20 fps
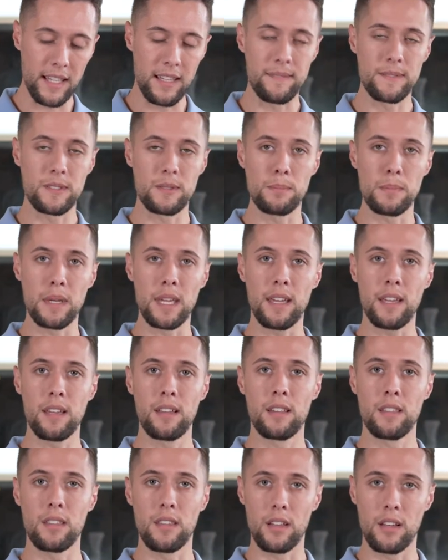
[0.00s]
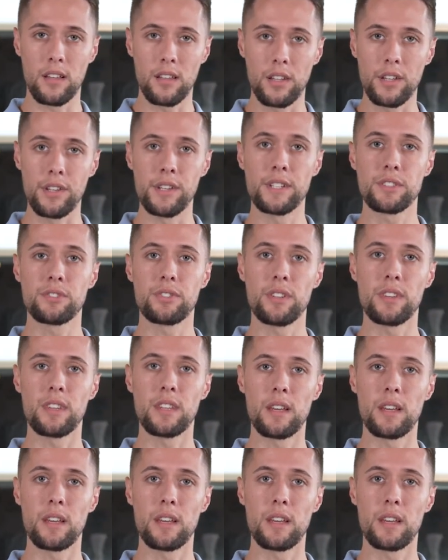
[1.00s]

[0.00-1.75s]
gives me, the clinician,